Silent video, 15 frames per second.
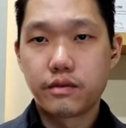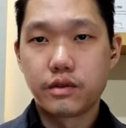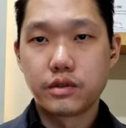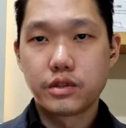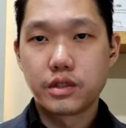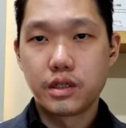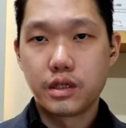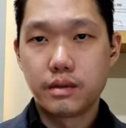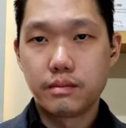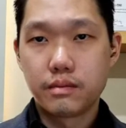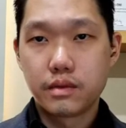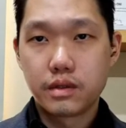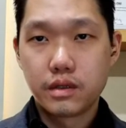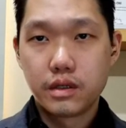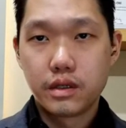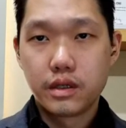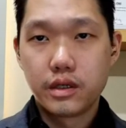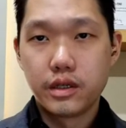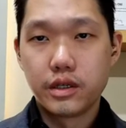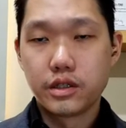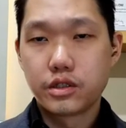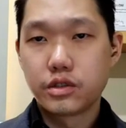For some,
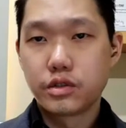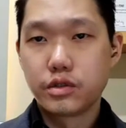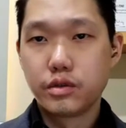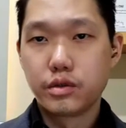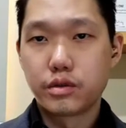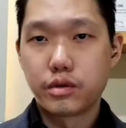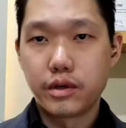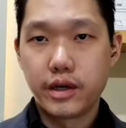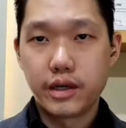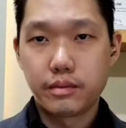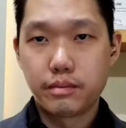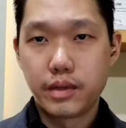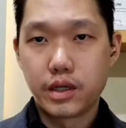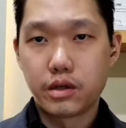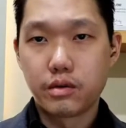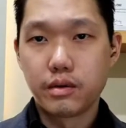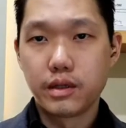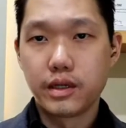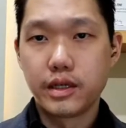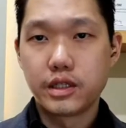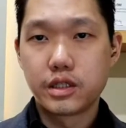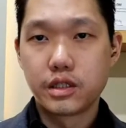it's to create better
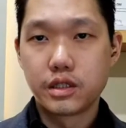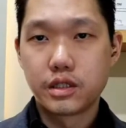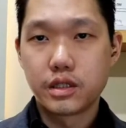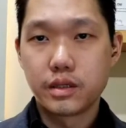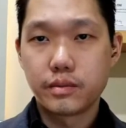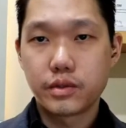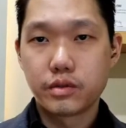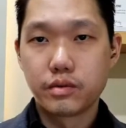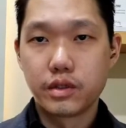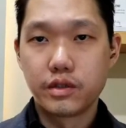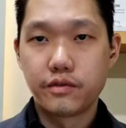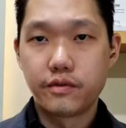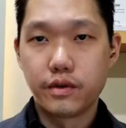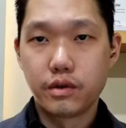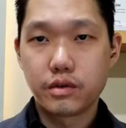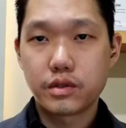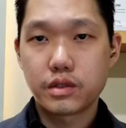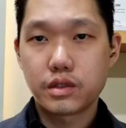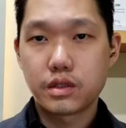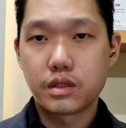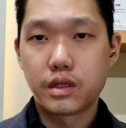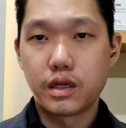relationships with the folks
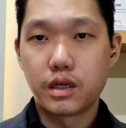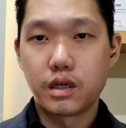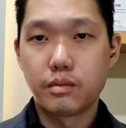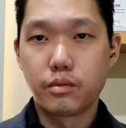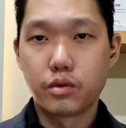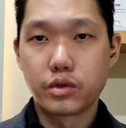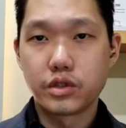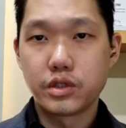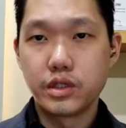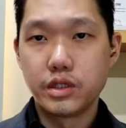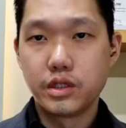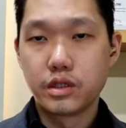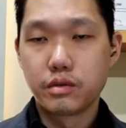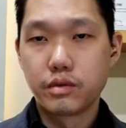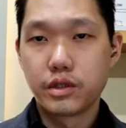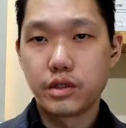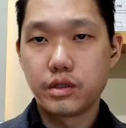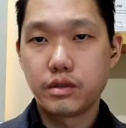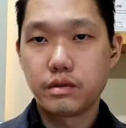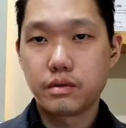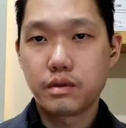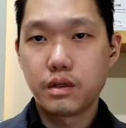that are more senior with
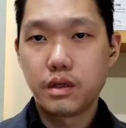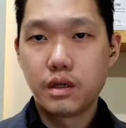you,